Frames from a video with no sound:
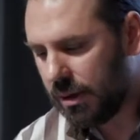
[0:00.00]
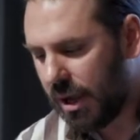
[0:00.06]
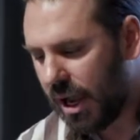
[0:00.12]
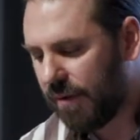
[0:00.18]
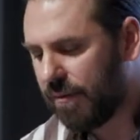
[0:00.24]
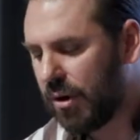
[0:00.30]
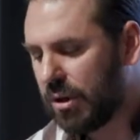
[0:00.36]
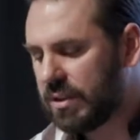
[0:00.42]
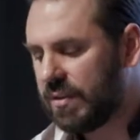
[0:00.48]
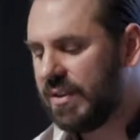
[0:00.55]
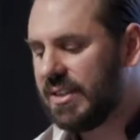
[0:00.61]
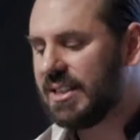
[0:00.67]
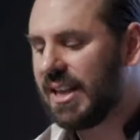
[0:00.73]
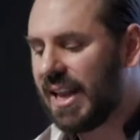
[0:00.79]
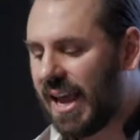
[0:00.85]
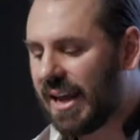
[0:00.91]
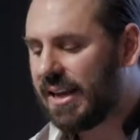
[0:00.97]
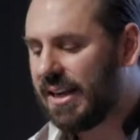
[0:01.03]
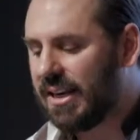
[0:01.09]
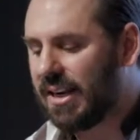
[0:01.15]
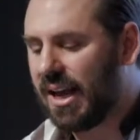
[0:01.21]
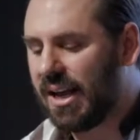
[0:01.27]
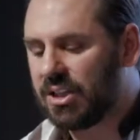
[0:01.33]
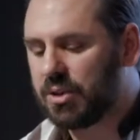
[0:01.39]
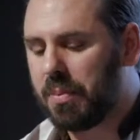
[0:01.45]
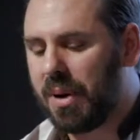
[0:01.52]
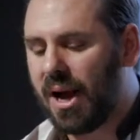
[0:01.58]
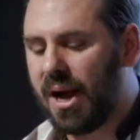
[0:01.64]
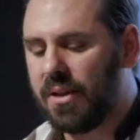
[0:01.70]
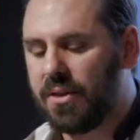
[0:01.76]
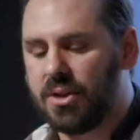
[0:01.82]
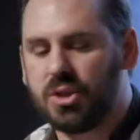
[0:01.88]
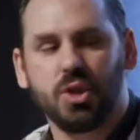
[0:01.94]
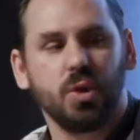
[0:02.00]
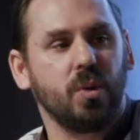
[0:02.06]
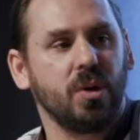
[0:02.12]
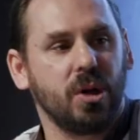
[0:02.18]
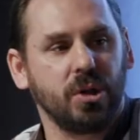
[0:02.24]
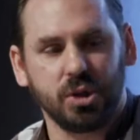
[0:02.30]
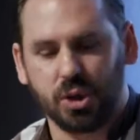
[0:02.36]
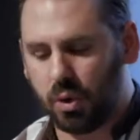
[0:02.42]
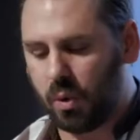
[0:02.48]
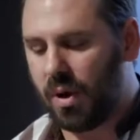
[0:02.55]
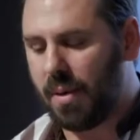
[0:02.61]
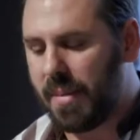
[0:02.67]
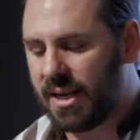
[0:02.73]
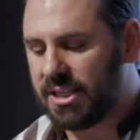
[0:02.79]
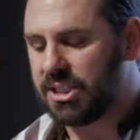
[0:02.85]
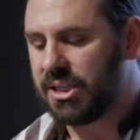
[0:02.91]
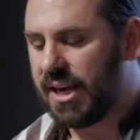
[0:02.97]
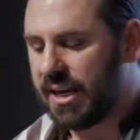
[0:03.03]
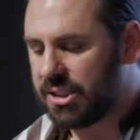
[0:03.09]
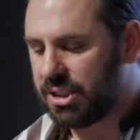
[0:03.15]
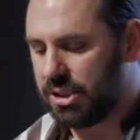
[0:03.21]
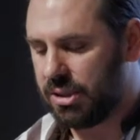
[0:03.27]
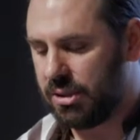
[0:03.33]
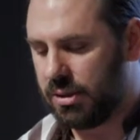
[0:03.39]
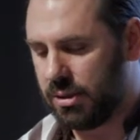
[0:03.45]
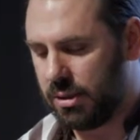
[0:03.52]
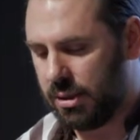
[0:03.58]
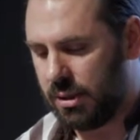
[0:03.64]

Our philosophies lack in large part the zoological imagination